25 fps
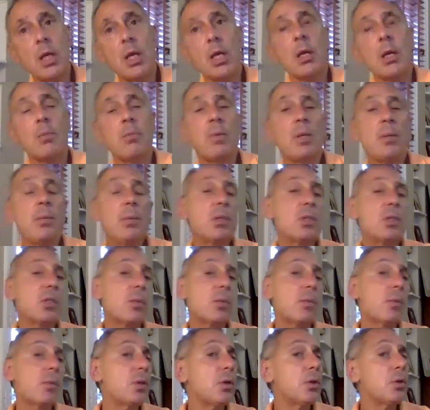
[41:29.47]
Maybe it's
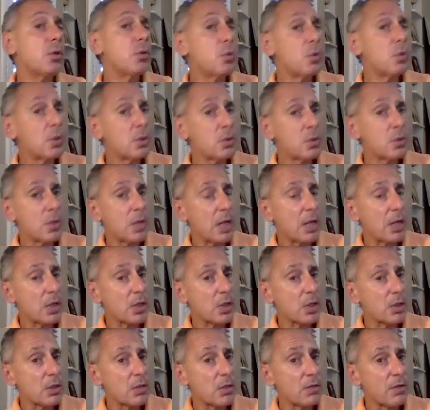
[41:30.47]
something to do with
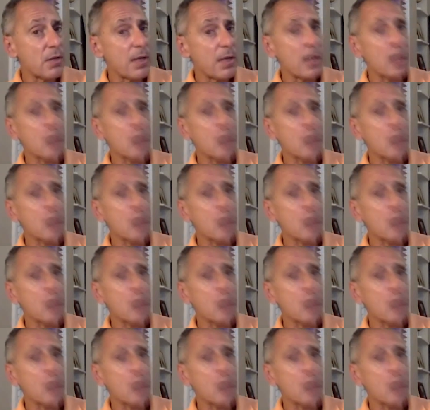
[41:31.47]
international affairs.